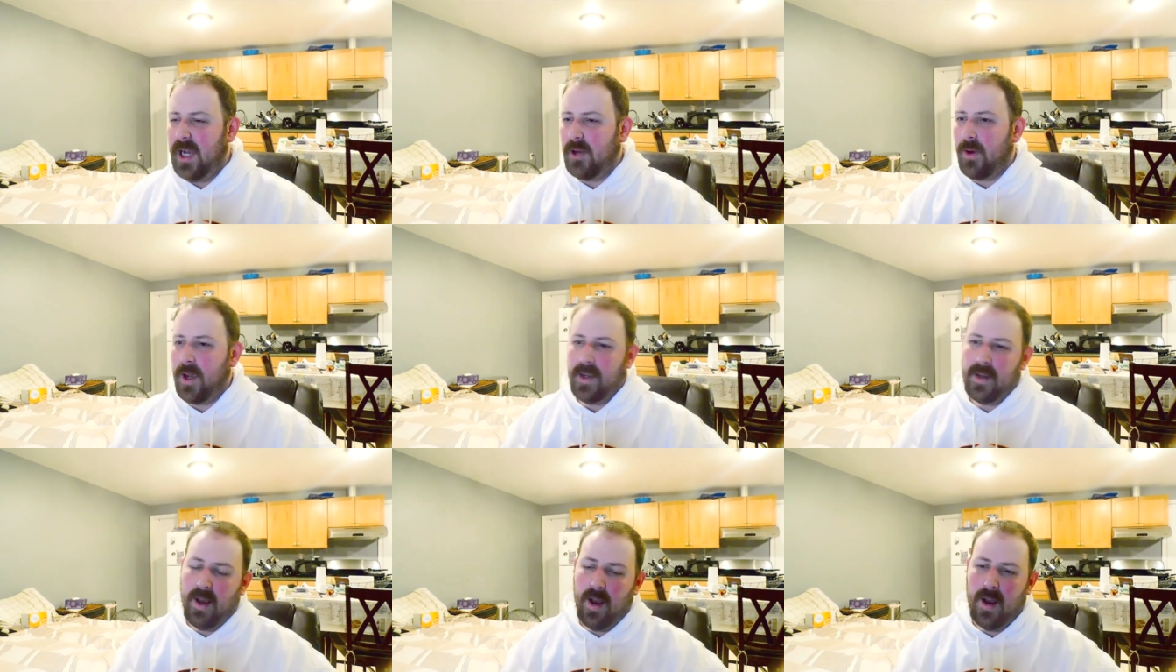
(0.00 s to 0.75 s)
Anyway,
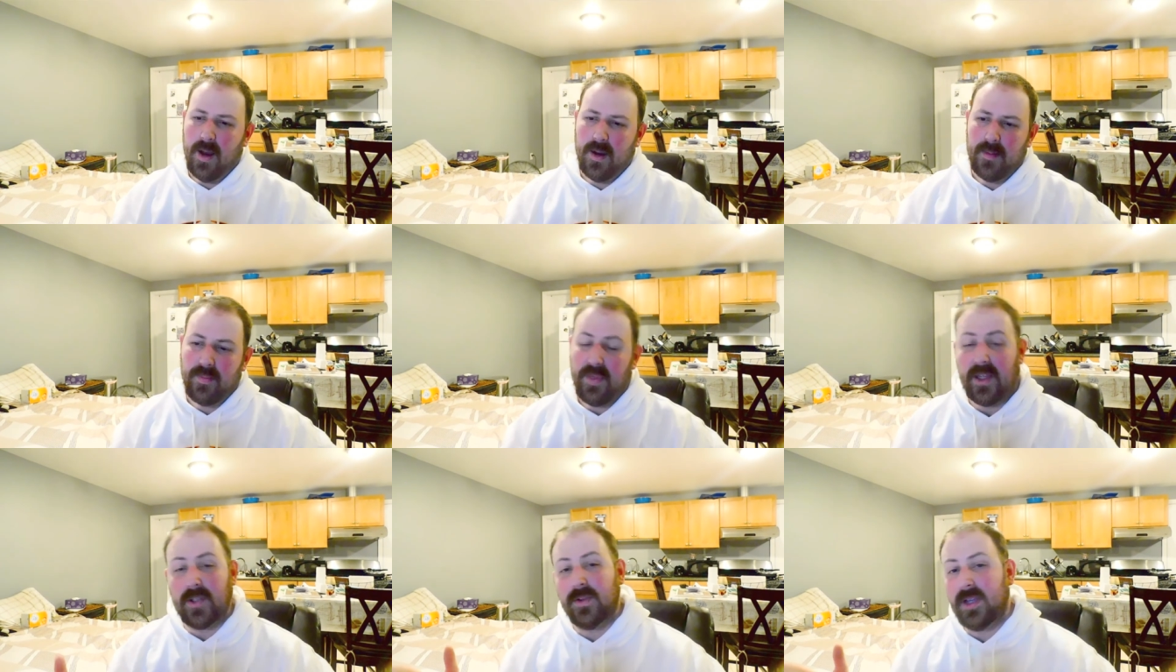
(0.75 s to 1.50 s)

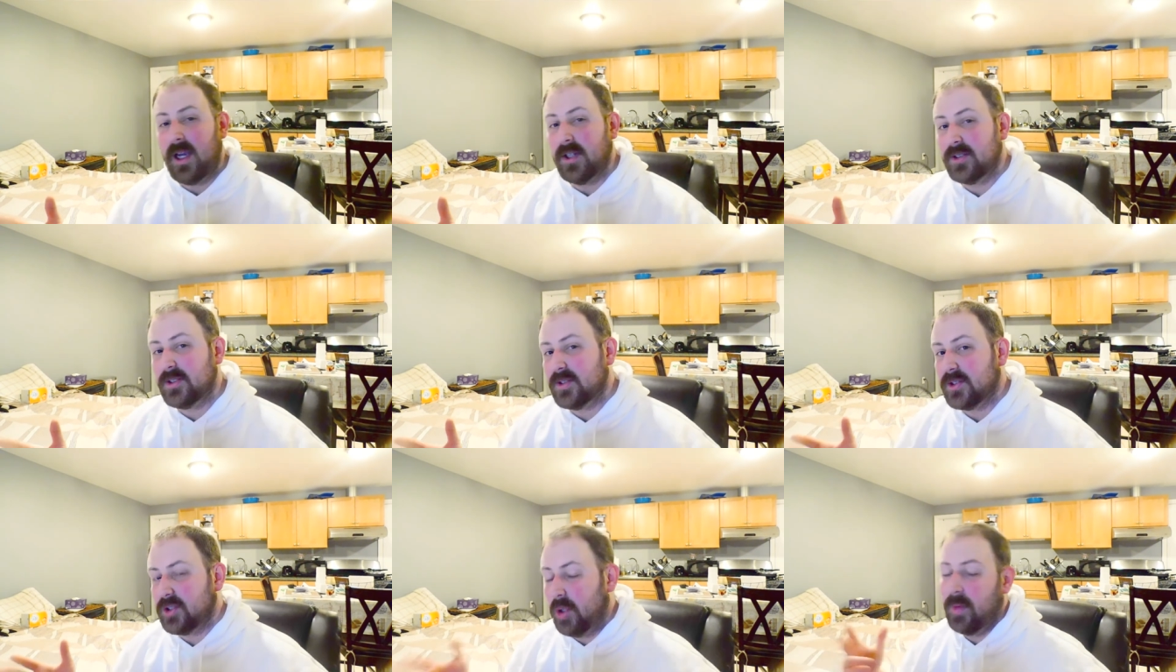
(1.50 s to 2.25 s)
thank you guys
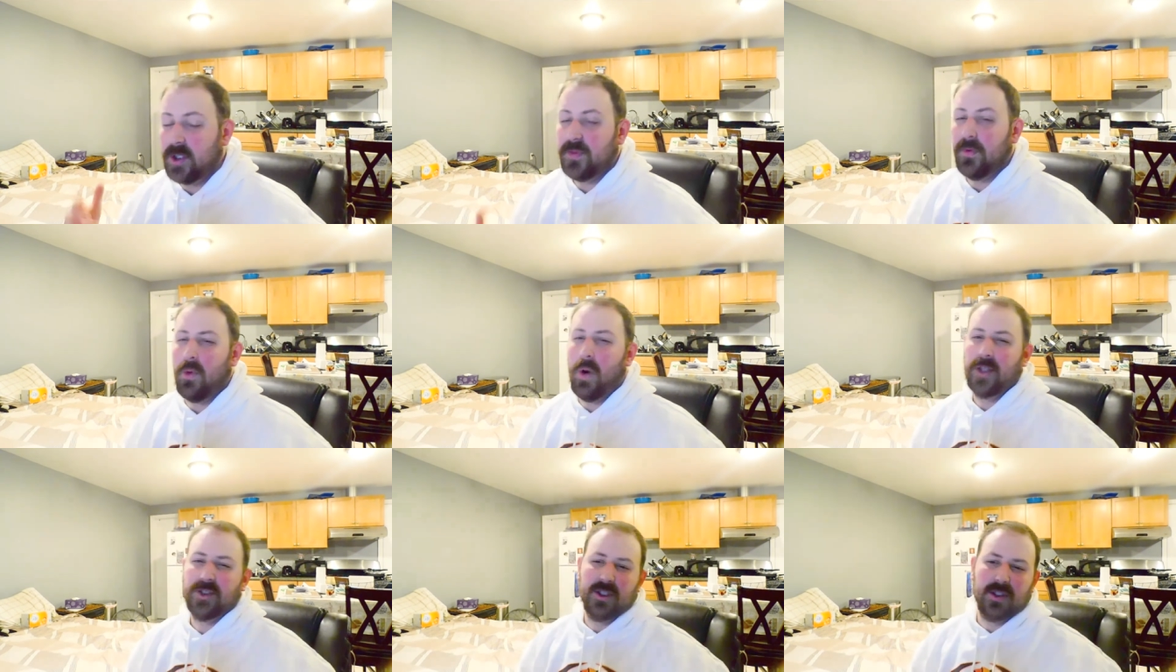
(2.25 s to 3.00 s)
so much for
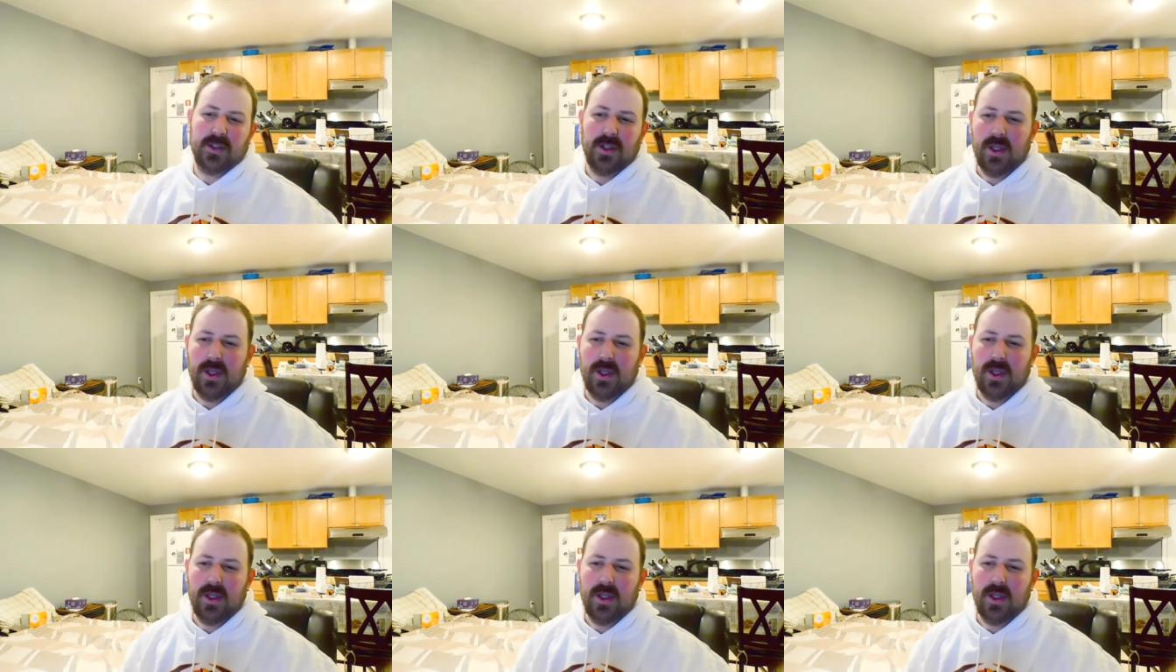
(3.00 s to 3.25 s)
watching.